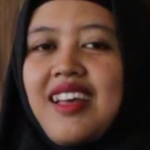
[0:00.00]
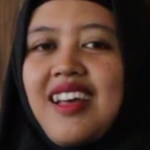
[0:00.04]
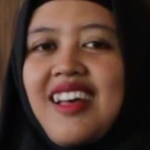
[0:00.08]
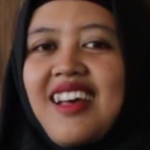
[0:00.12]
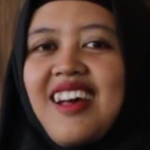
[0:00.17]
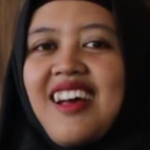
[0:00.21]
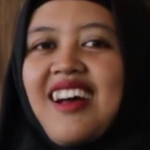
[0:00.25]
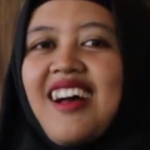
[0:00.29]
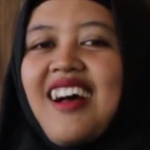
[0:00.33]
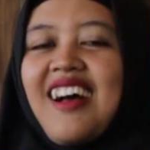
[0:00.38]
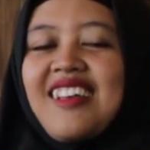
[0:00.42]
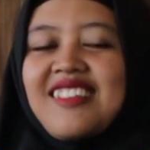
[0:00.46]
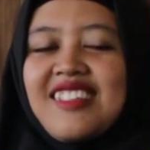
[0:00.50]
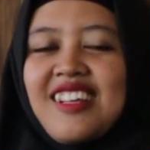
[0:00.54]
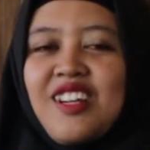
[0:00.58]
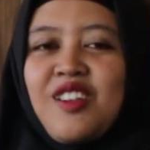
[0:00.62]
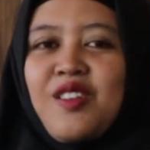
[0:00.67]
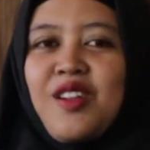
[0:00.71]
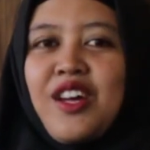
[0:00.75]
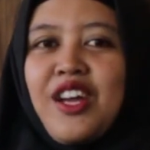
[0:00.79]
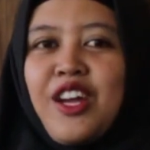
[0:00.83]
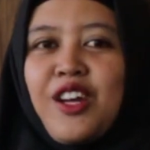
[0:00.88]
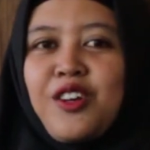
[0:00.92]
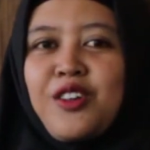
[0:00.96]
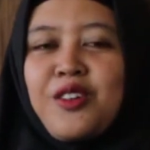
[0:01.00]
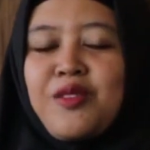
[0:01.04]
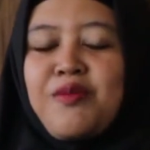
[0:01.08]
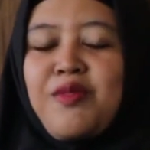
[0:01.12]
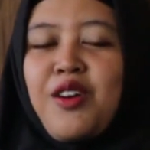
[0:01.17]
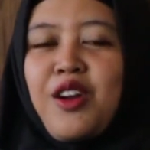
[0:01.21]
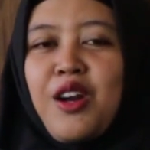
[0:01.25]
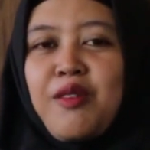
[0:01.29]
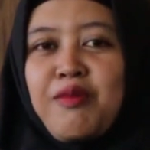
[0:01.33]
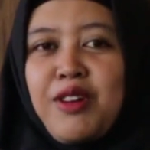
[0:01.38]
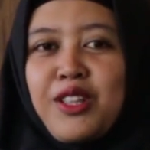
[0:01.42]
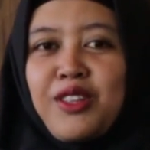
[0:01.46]
Assalamualaikum
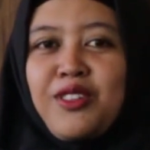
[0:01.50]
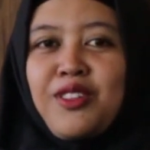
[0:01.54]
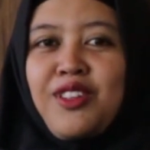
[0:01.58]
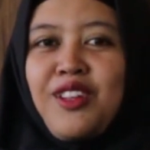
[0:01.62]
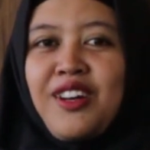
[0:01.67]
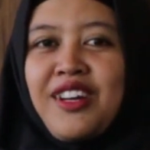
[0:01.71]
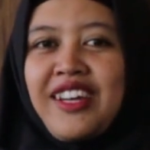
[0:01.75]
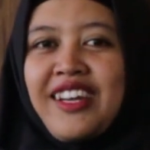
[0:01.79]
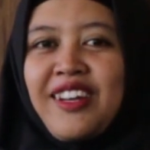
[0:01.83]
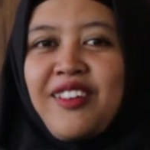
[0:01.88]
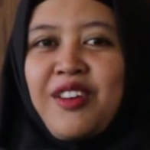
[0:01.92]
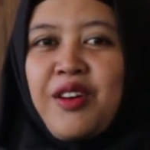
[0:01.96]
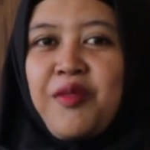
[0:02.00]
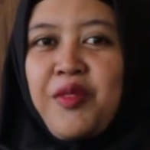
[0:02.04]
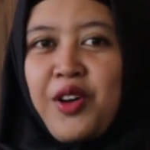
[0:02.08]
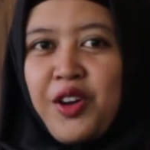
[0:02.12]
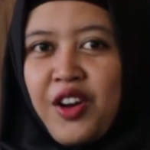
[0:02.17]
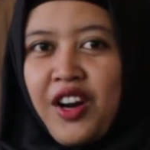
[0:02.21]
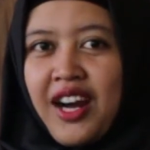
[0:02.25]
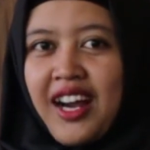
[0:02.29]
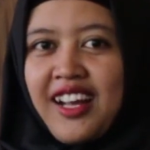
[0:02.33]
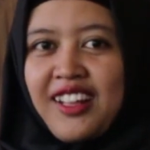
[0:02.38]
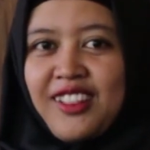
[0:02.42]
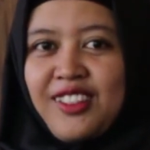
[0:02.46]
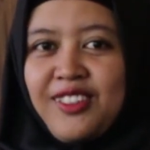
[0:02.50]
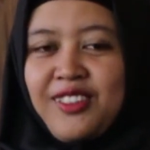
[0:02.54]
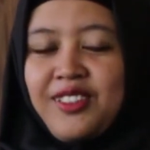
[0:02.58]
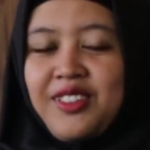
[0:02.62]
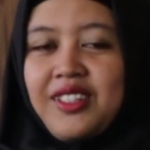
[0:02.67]
warahmatullahi wabarakatuh.